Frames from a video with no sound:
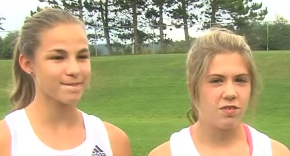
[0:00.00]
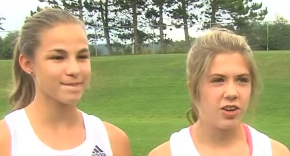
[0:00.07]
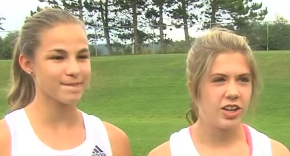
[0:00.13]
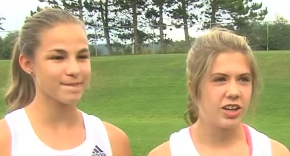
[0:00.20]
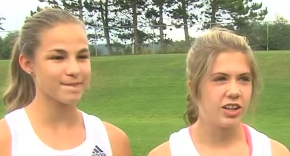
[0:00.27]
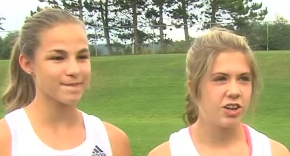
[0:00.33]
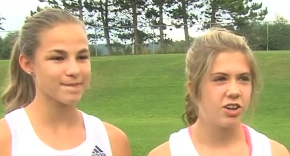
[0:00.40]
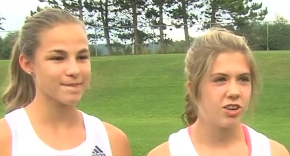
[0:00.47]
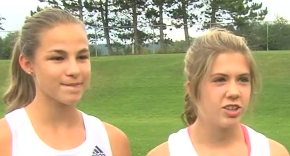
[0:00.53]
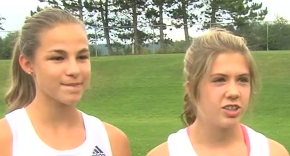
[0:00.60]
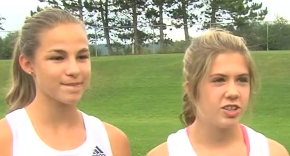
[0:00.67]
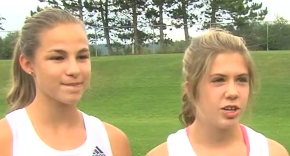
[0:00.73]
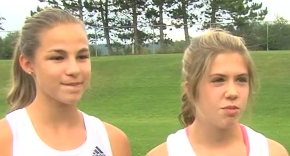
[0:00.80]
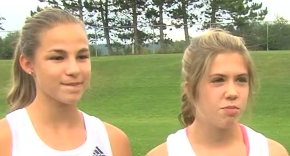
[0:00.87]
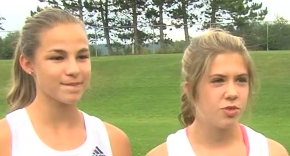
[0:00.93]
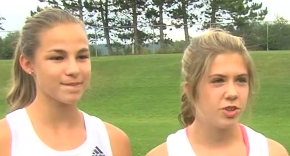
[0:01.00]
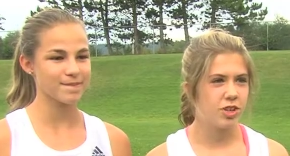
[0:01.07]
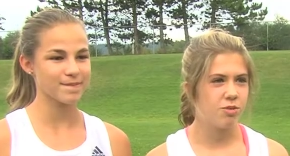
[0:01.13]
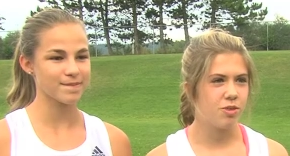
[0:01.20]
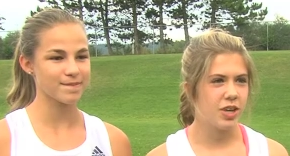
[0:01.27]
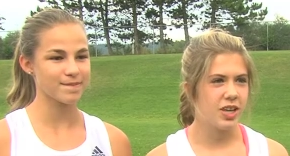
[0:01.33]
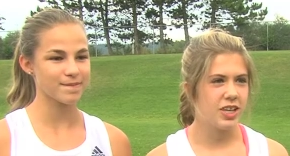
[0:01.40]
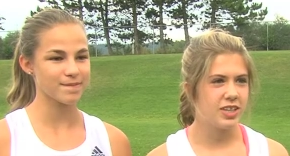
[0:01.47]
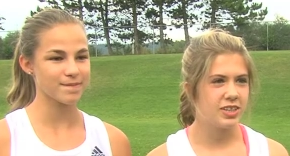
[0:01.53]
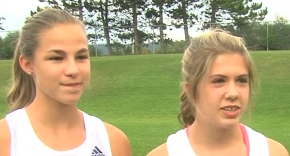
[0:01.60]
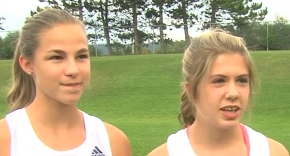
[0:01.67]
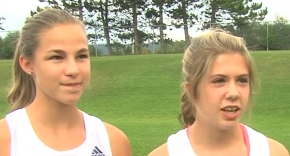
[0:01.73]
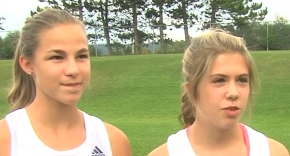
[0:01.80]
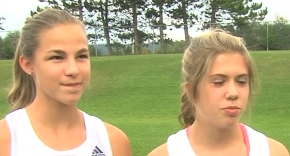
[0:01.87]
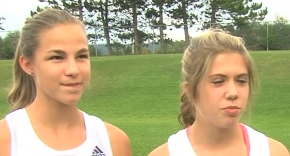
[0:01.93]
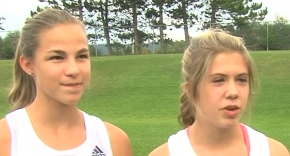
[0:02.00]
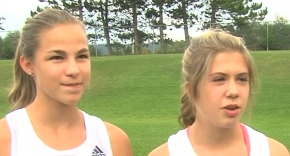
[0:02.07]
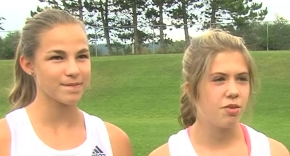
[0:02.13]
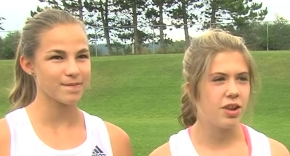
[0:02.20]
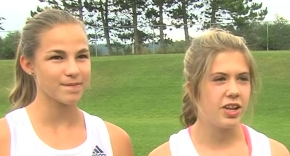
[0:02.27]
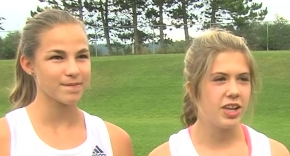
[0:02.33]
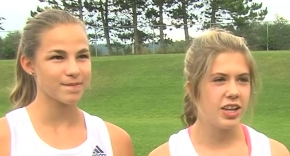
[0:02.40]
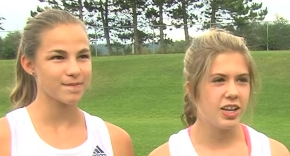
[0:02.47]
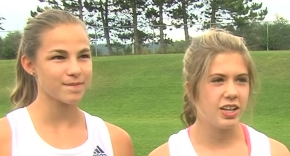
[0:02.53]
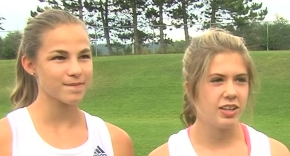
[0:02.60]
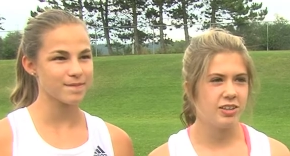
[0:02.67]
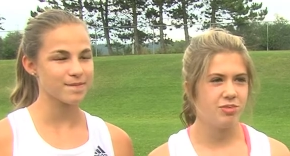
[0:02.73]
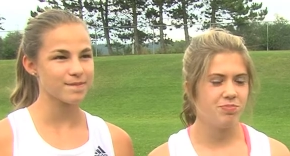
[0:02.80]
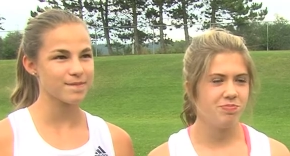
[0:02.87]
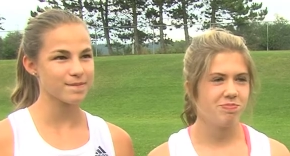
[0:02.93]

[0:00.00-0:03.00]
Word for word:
Speaker 1: fun encourage them before they race help them get ready and